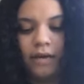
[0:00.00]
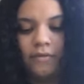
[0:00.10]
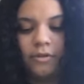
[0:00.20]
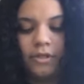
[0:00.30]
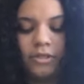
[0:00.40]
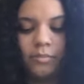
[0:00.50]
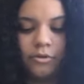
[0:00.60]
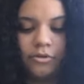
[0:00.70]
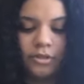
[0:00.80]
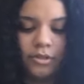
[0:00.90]
After the
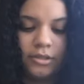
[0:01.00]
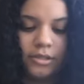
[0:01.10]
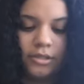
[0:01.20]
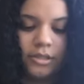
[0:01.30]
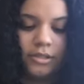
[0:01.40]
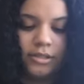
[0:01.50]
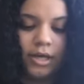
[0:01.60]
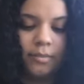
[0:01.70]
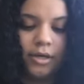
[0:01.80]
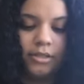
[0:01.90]
explosion cleared, it is
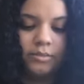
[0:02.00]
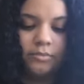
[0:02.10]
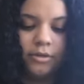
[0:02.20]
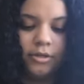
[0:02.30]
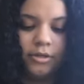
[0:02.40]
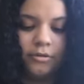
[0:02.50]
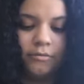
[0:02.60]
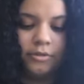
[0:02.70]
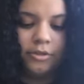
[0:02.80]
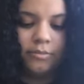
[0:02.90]
not possible to
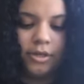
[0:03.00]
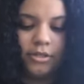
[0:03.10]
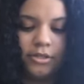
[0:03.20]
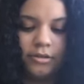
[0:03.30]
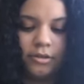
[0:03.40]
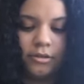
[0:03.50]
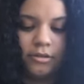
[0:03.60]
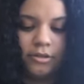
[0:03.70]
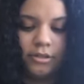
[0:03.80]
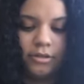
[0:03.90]
tell which patient
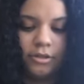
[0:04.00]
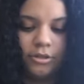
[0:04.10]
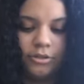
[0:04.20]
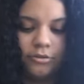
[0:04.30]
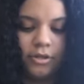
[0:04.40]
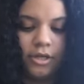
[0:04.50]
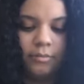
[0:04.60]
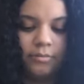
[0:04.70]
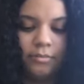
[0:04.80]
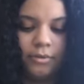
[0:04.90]
mother Sunday shoe
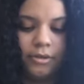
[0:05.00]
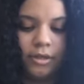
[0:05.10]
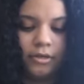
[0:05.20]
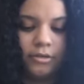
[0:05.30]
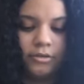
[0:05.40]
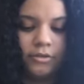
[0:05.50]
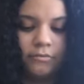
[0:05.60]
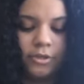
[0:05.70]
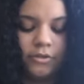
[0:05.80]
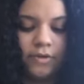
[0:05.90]
belongs
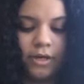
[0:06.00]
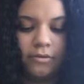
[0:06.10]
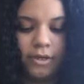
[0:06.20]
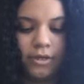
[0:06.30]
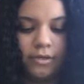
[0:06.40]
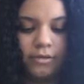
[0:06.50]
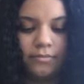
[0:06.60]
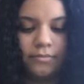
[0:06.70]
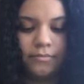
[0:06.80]
to which found leg.